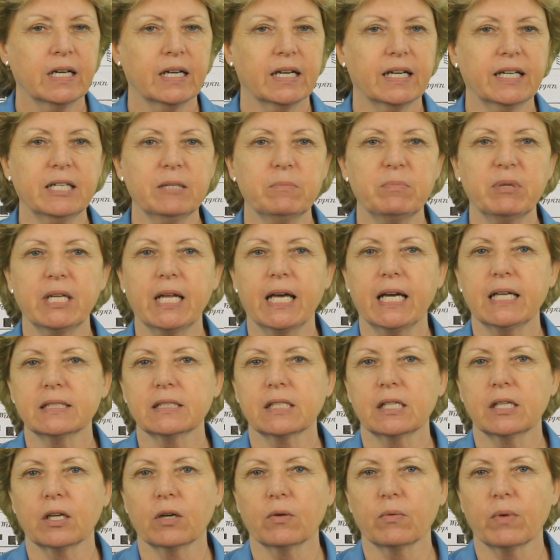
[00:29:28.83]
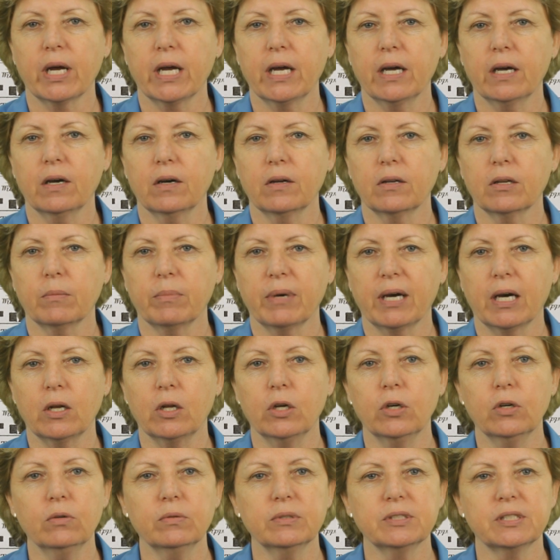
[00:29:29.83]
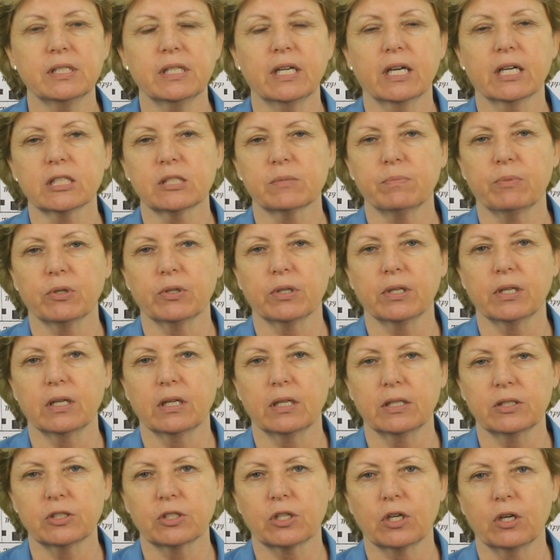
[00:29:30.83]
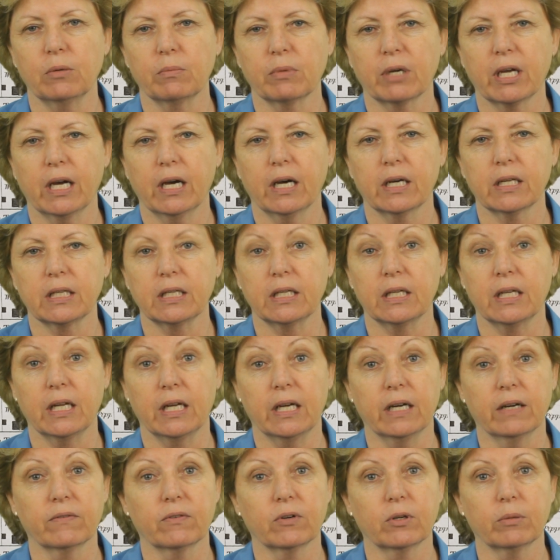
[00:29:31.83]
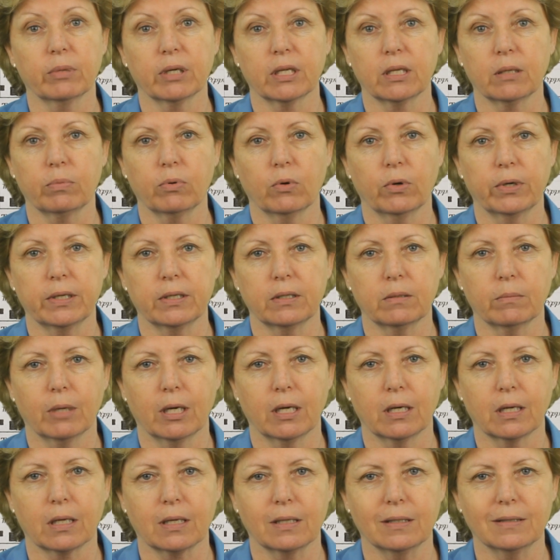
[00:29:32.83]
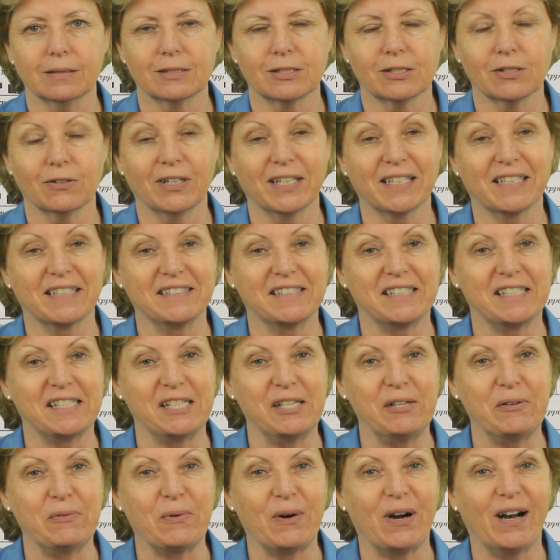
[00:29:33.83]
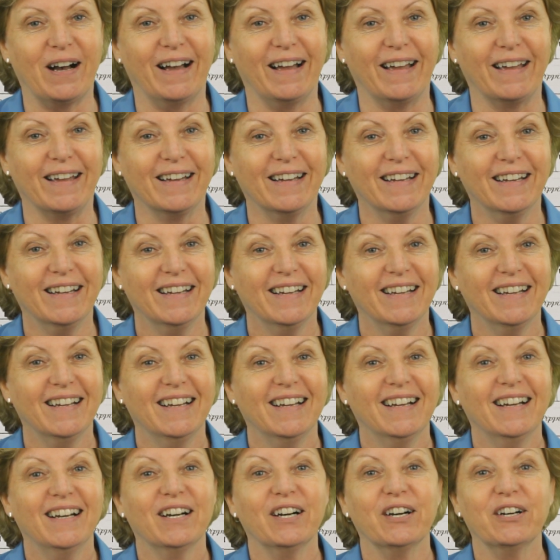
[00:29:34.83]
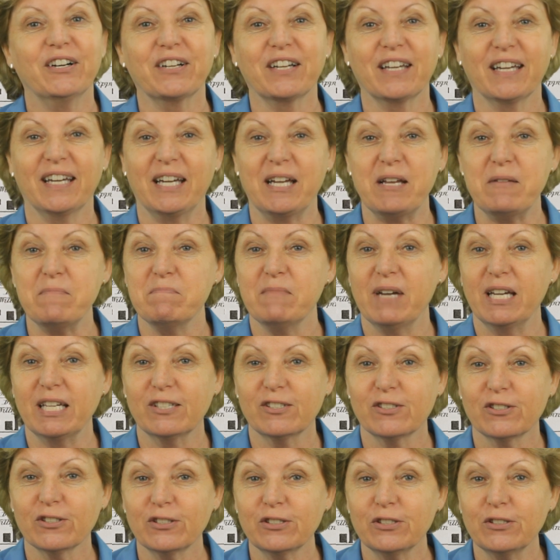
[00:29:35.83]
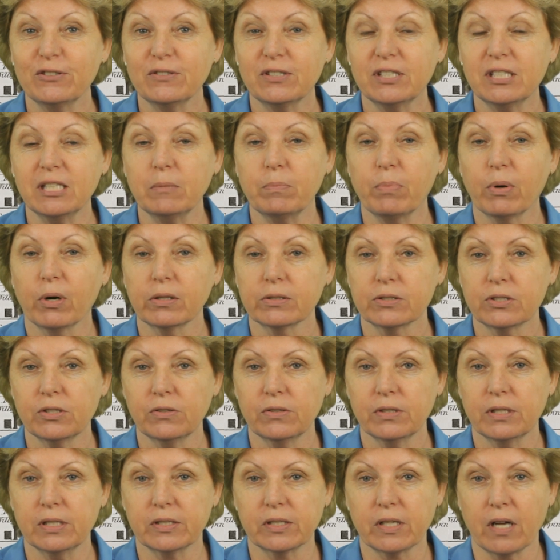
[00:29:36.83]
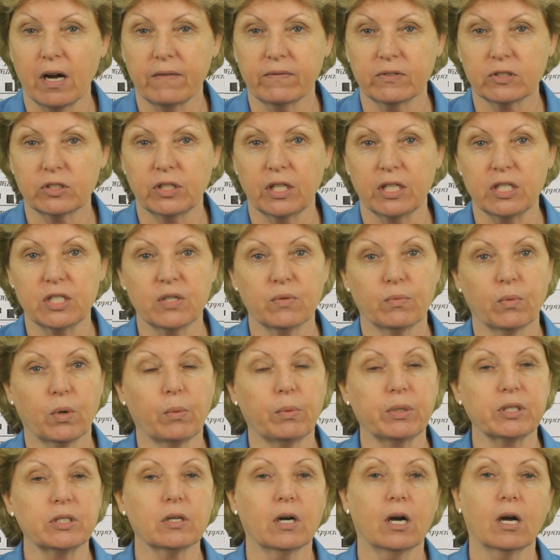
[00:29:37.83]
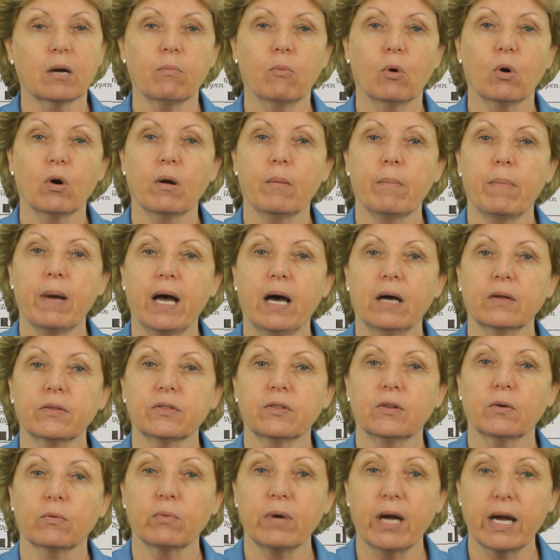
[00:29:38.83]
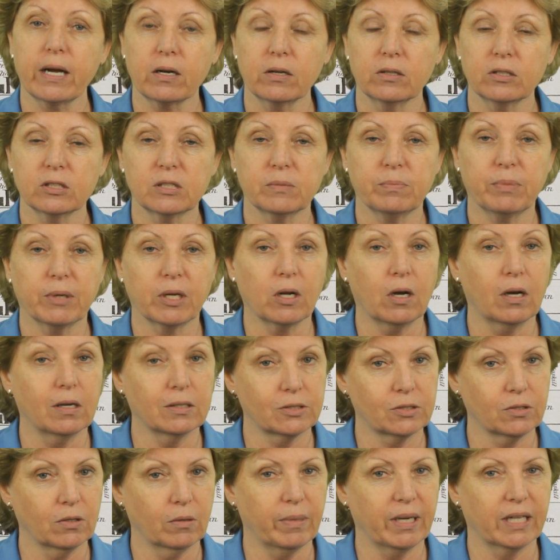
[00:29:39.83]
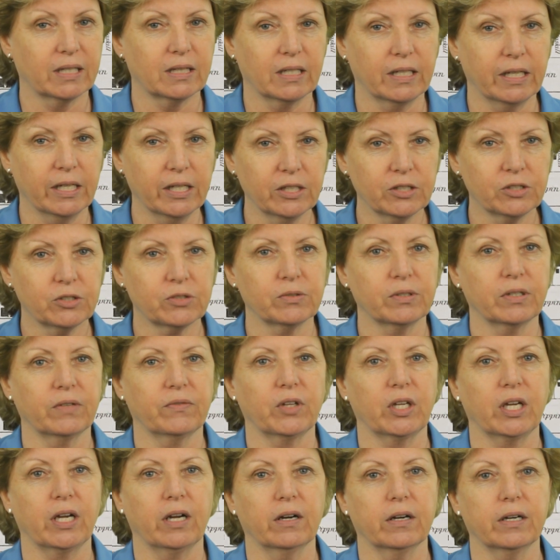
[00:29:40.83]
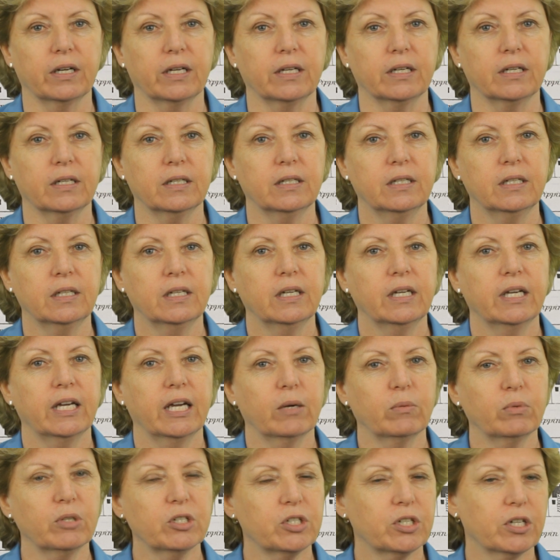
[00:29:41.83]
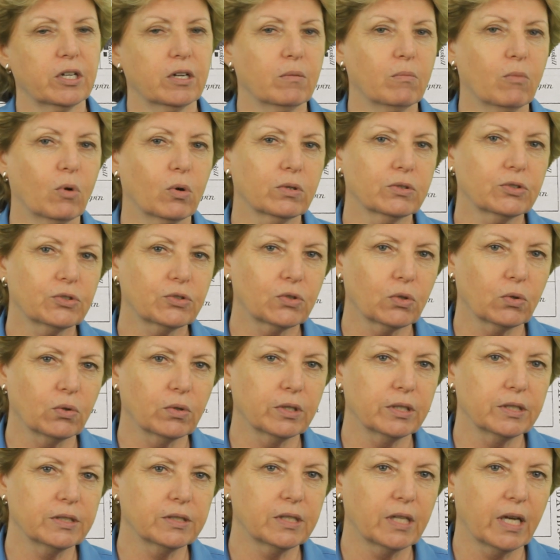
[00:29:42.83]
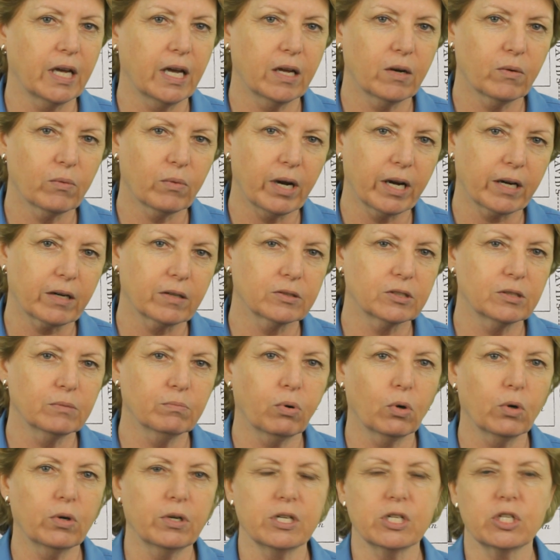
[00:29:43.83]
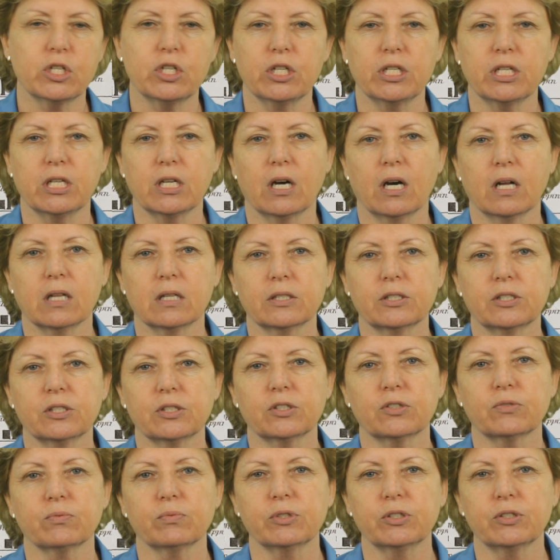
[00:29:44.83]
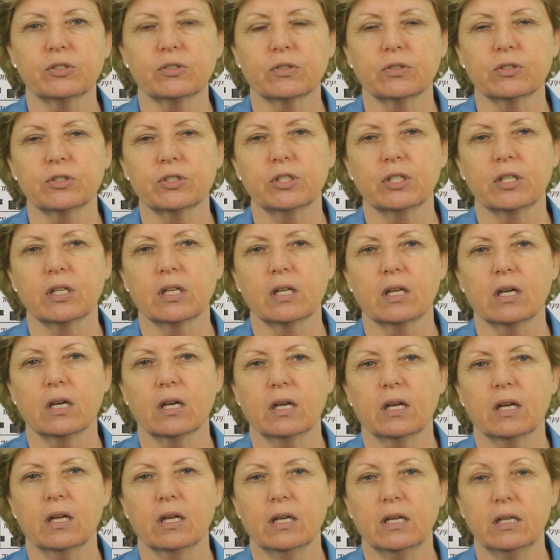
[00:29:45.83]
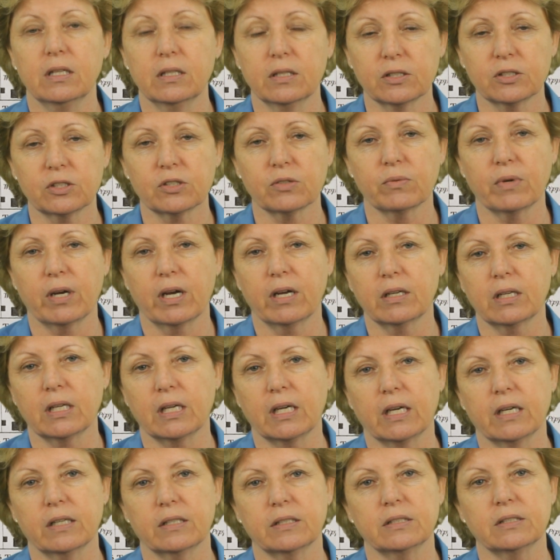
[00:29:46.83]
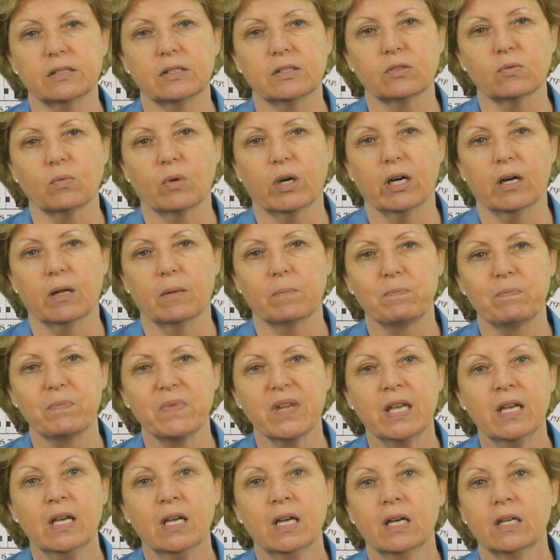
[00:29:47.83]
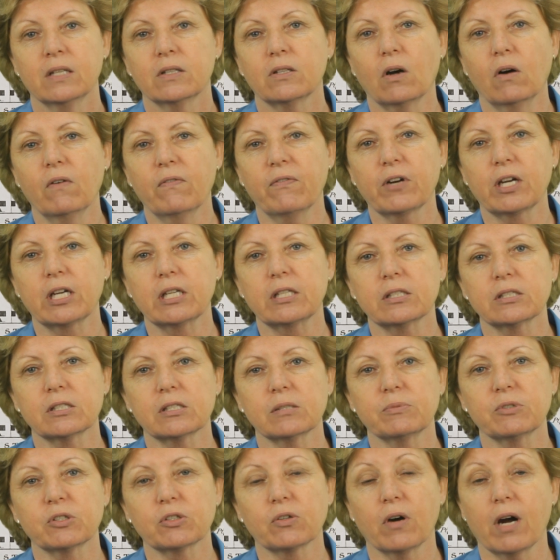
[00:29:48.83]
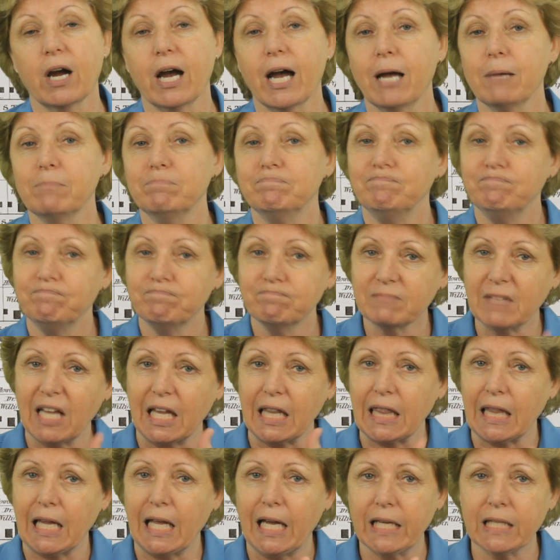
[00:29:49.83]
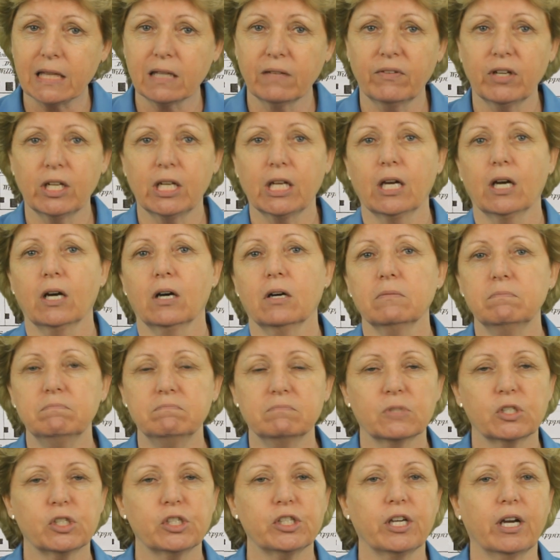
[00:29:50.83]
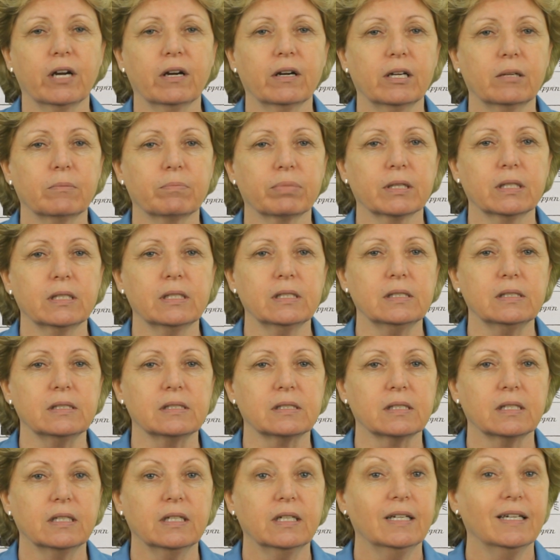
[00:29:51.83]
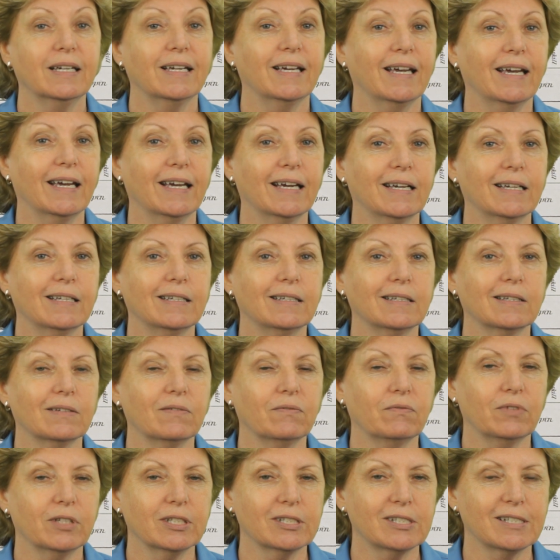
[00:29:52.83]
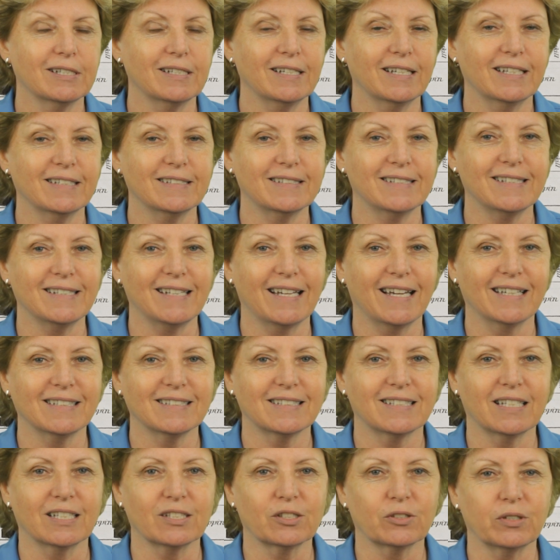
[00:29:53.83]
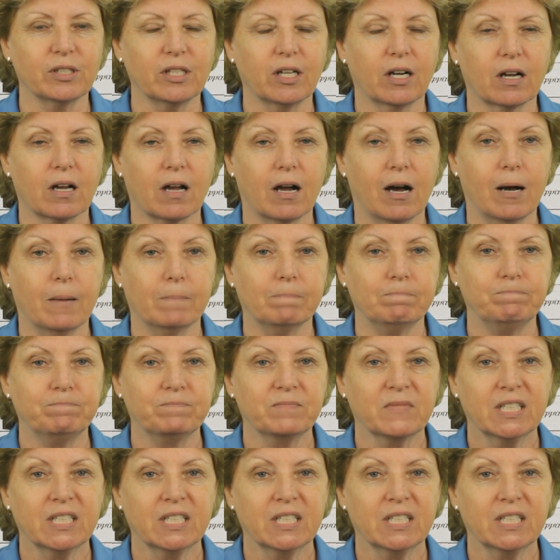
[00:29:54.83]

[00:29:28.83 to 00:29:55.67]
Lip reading: I had been asking around about who was the expert in Edgecombe County, and everybody pointed to Monika, so I can see why. Okay, make sure you see part 2 of this conversation, where we talk more about the records, but also about the history of the area, and we share more stories and records important to genealogists researching in the surrounding counties as well. Don't forget to subscribe Like the video, share it please, and visit ncancestry.com.